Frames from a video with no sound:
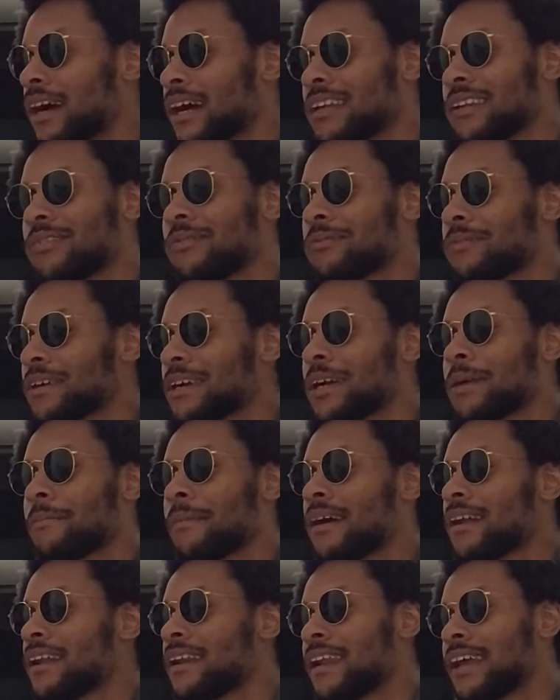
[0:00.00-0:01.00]
I don't worry
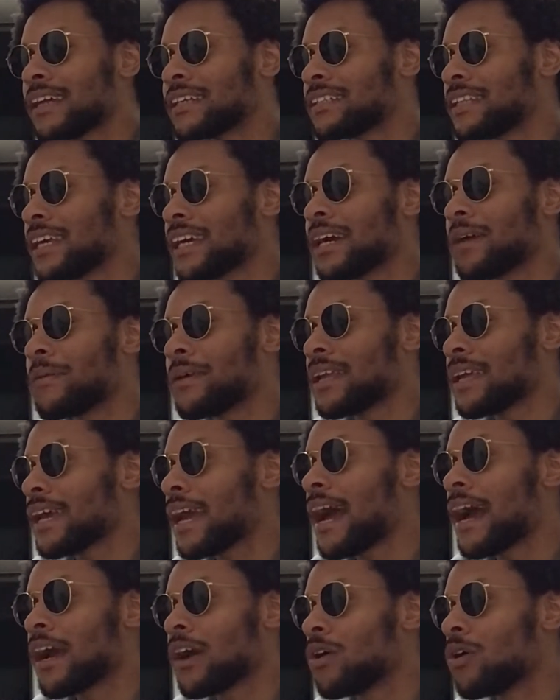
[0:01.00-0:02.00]
about the next nigga, what he
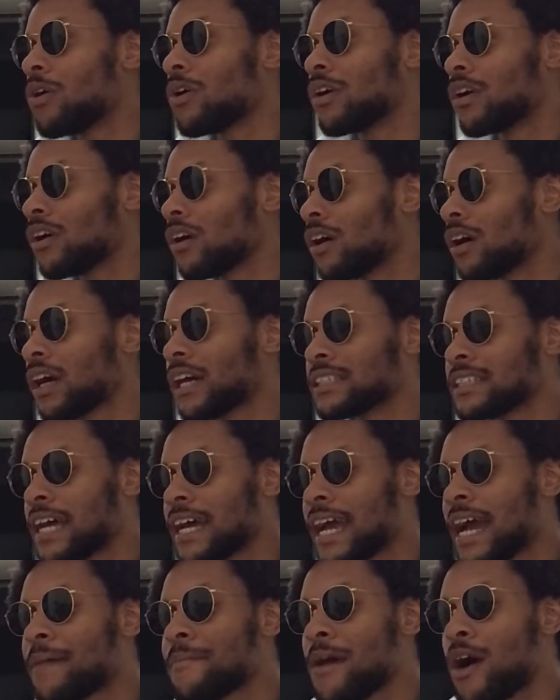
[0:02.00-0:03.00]
got going on, because
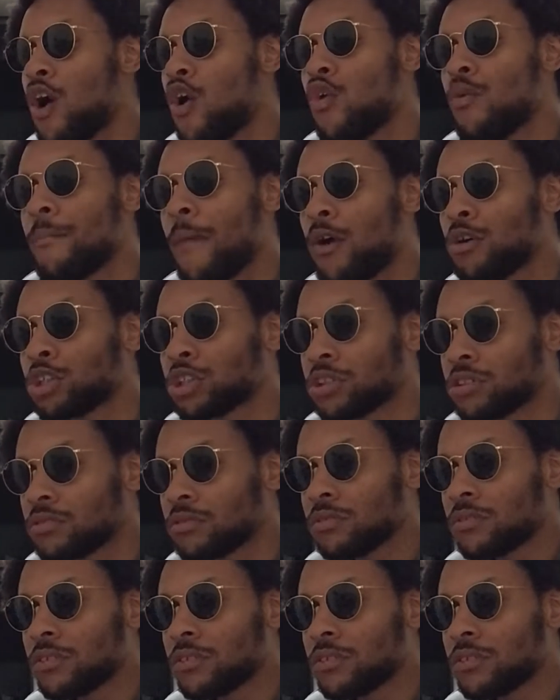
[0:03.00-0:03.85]
I got my own motion.